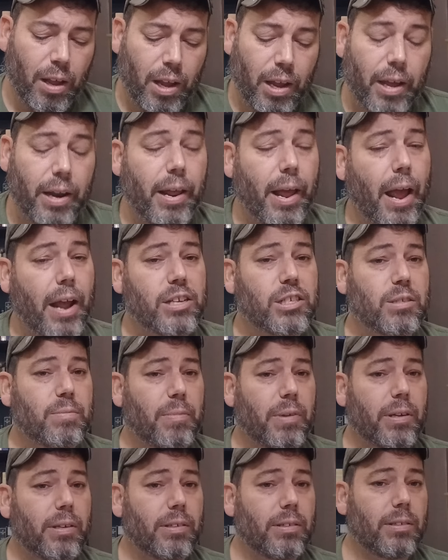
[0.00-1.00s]
And he asked
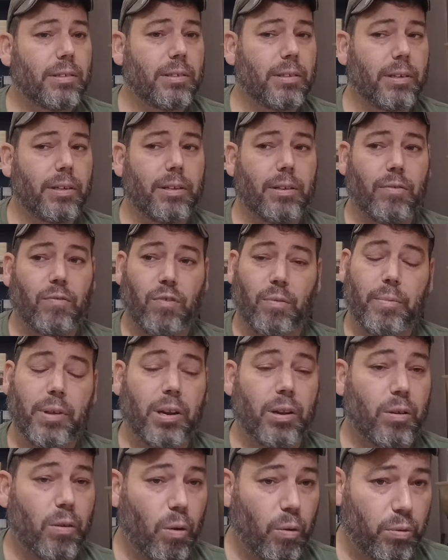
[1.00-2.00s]
me, for me
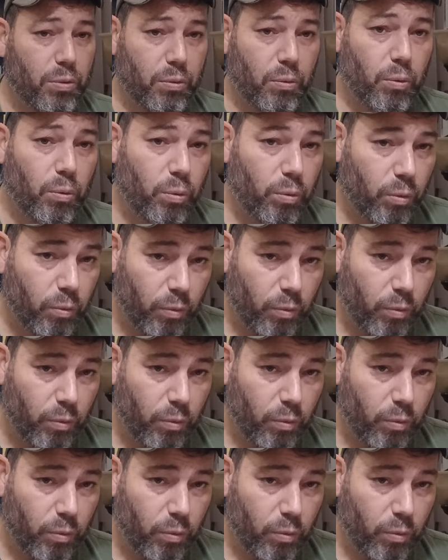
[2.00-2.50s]
to go through,